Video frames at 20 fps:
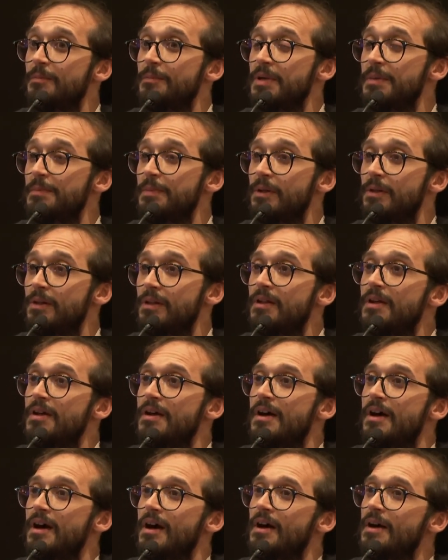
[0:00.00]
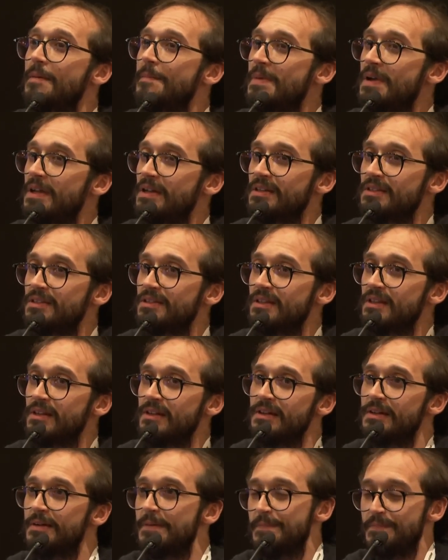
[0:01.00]
people uh, being in,
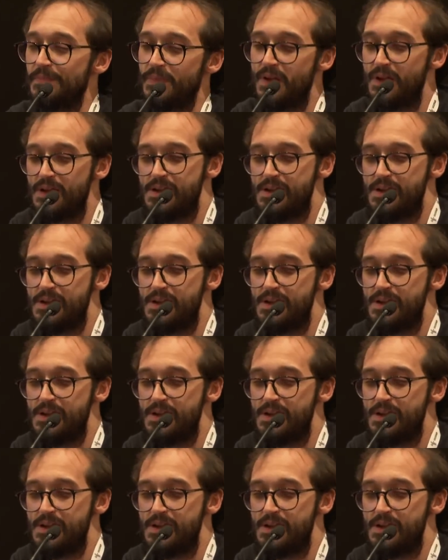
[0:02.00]
um,